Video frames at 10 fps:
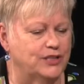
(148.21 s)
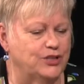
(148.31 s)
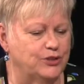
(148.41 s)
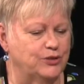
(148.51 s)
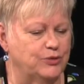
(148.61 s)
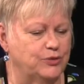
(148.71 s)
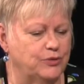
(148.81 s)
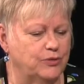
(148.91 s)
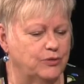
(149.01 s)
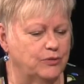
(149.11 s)
2
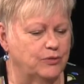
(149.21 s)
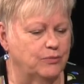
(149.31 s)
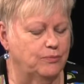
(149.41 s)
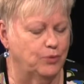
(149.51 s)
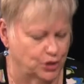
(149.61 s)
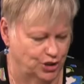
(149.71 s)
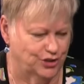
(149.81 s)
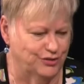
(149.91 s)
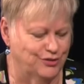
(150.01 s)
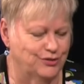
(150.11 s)

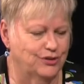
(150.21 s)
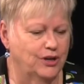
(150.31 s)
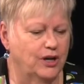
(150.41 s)
bushes.